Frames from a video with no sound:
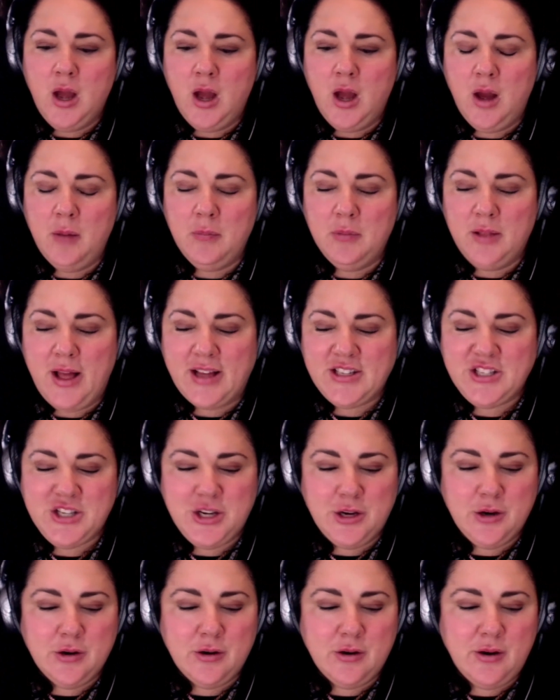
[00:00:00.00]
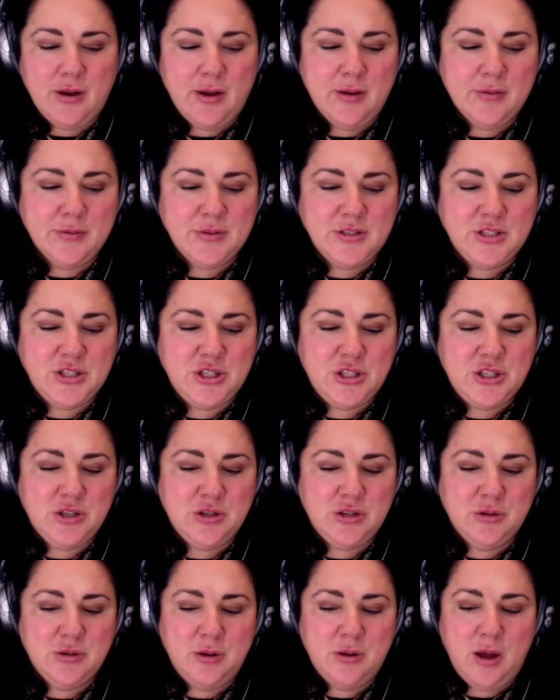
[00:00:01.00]
last year it was
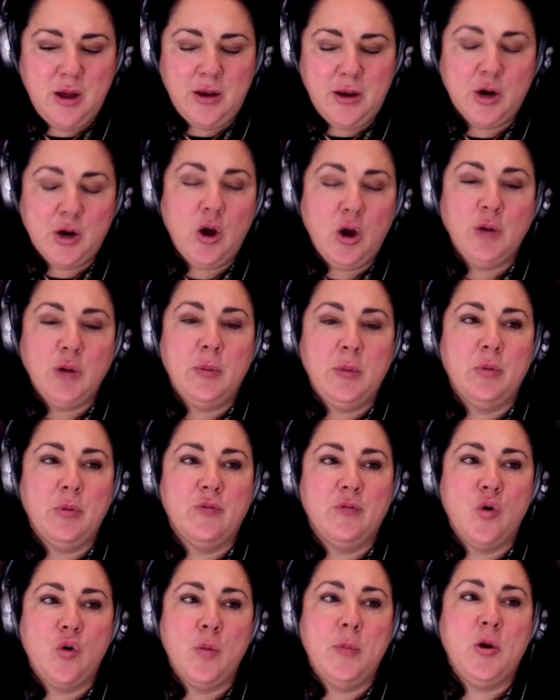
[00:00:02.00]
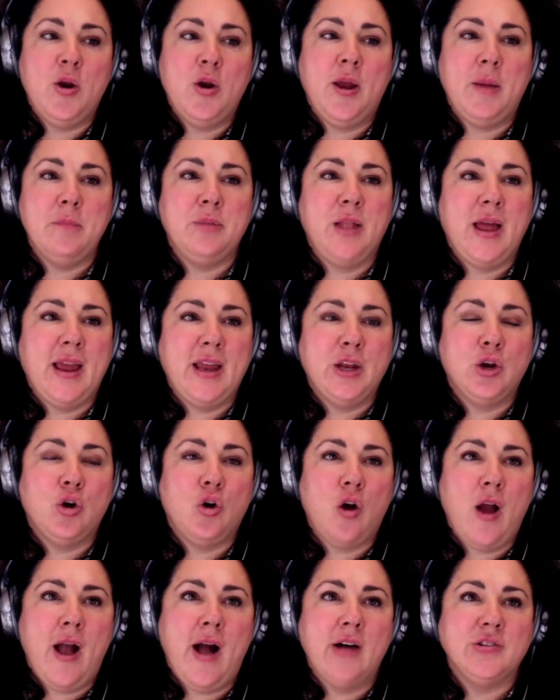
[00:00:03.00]
to an incredible performer named Blaine
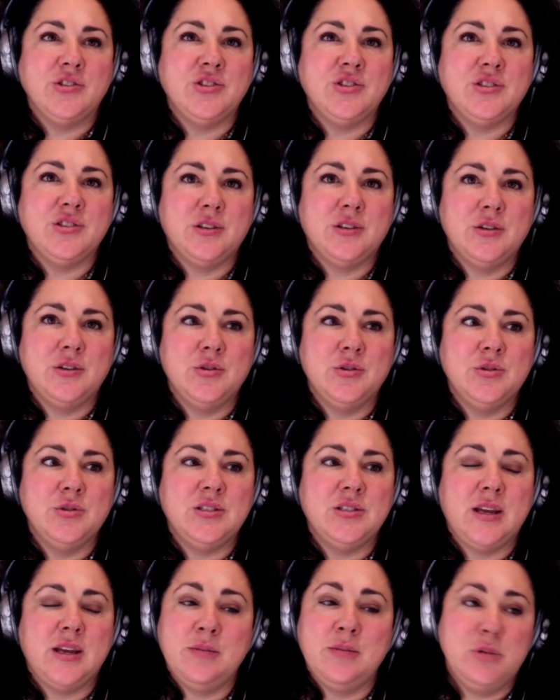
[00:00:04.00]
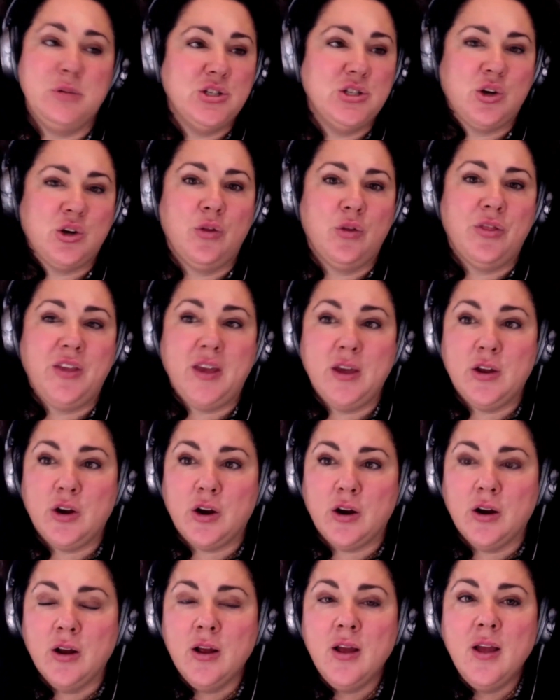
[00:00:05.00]
Krause, who's in musical
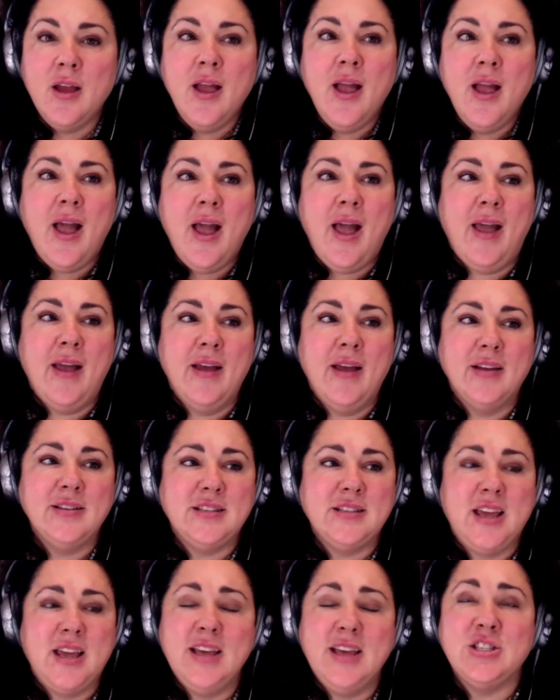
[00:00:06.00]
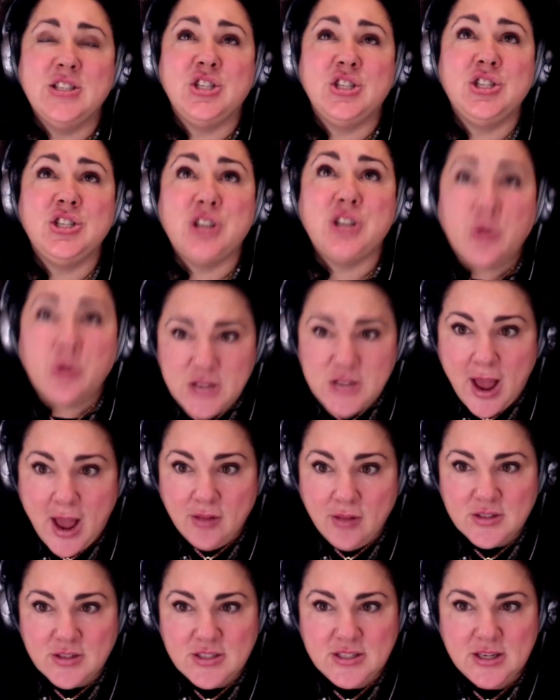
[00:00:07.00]
theater, and he is so
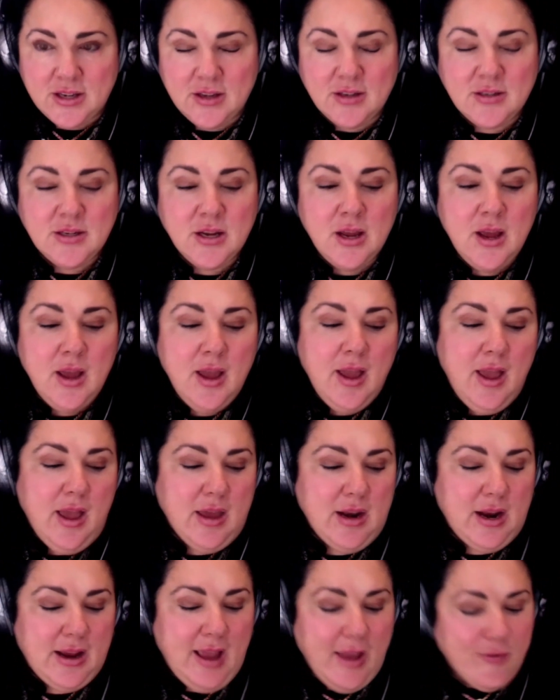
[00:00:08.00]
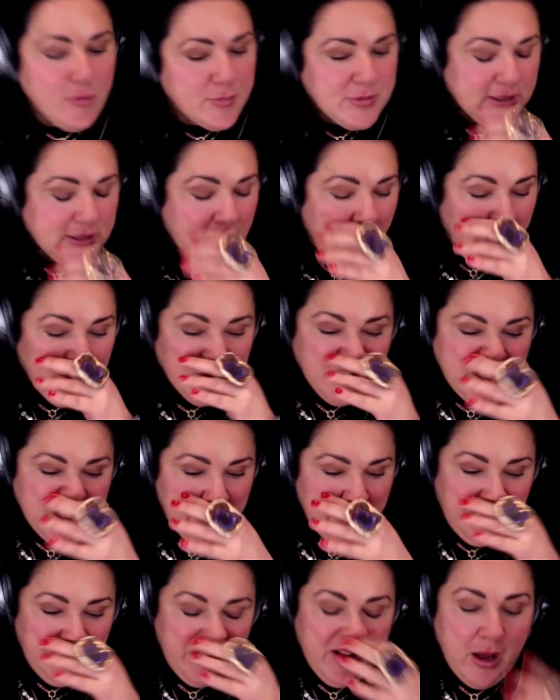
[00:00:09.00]
talented. And I gave him a
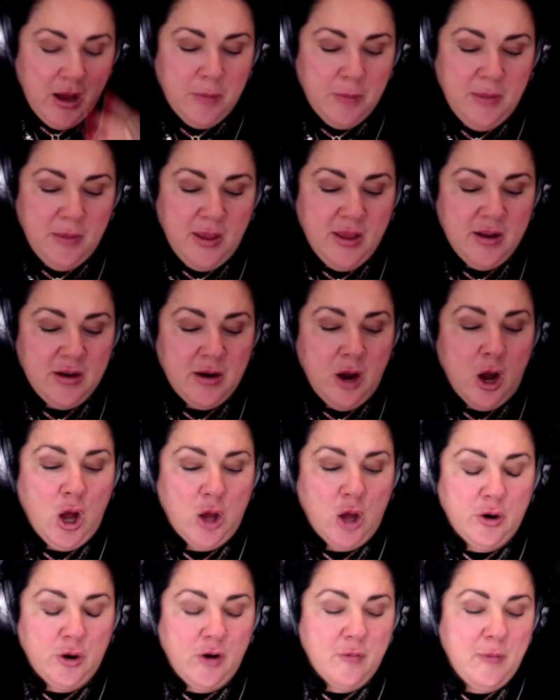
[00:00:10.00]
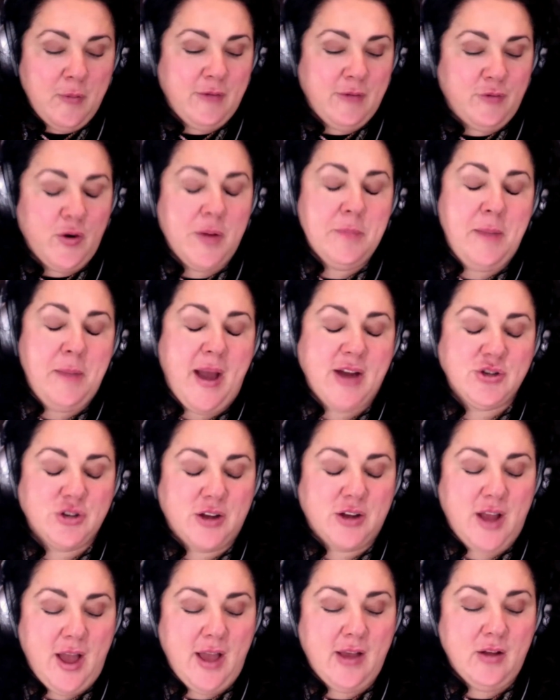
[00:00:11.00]
scholarship in honor of my friend
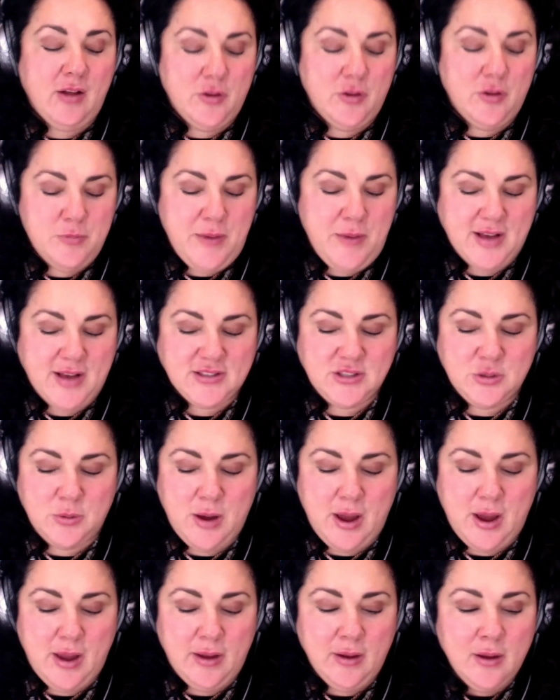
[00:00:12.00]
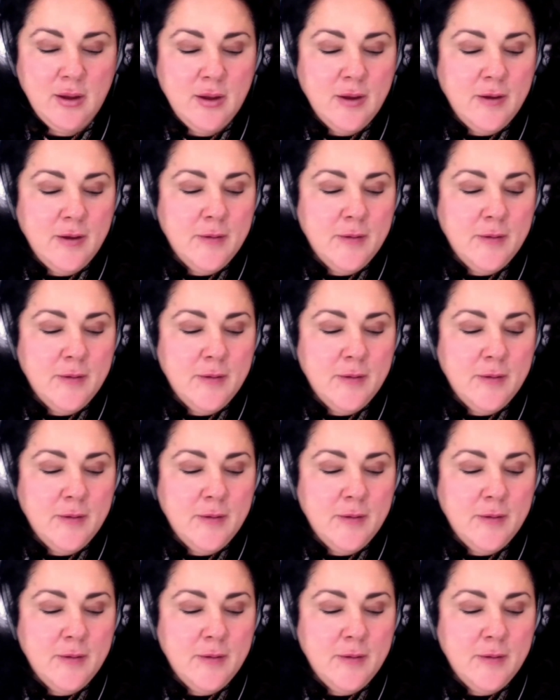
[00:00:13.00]
Patrick Hale, who passed away.